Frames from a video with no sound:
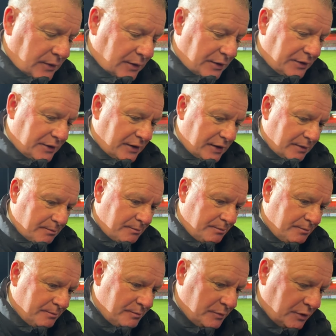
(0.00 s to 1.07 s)
And,
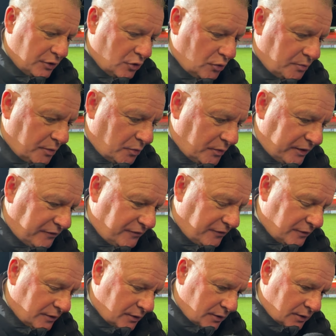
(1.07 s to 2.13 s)
you know, but
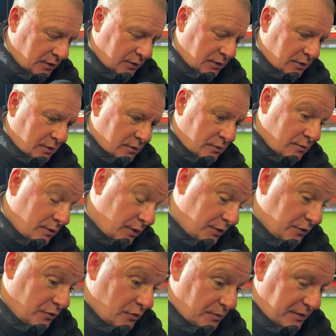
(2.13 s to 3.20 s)
we've, I
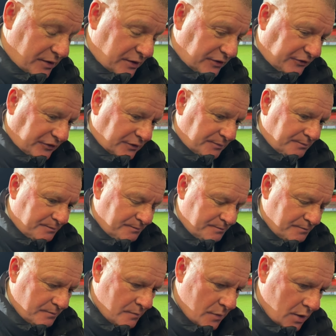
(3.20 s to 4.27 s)
don't know whether it's a
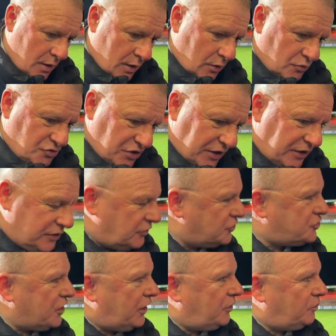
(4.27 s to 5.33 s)
little chink in the
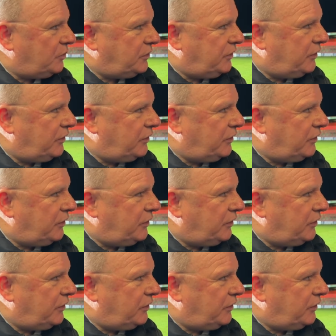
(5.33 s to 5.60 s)
chain where